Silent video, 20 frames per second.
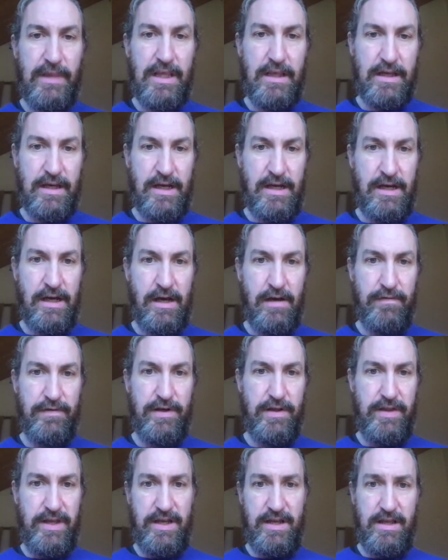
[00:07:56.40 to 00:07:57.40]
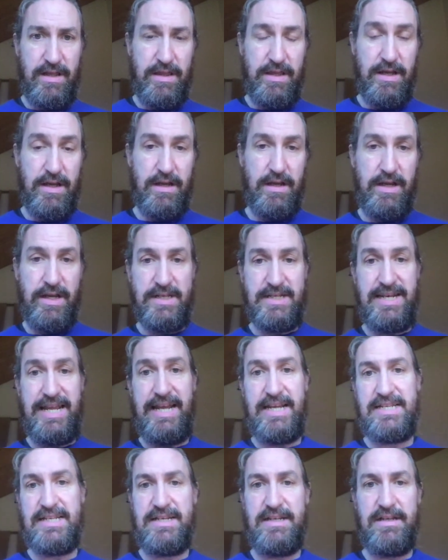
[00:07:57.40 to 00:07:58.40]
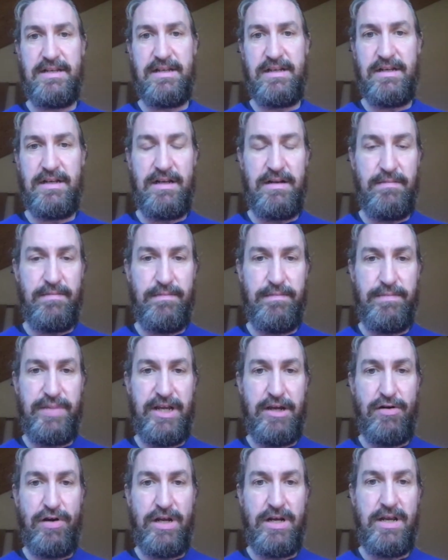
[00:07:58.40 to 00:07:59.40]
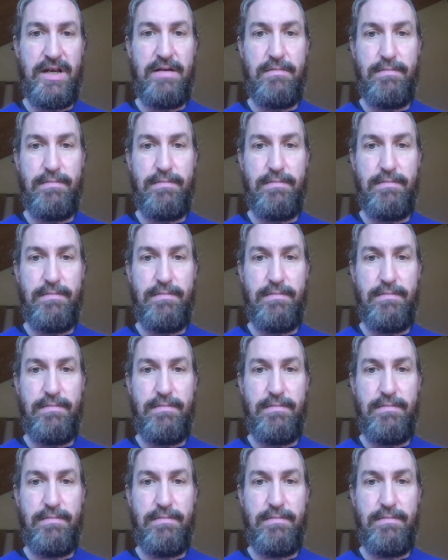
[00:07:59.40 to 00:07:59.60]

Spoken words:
his next period in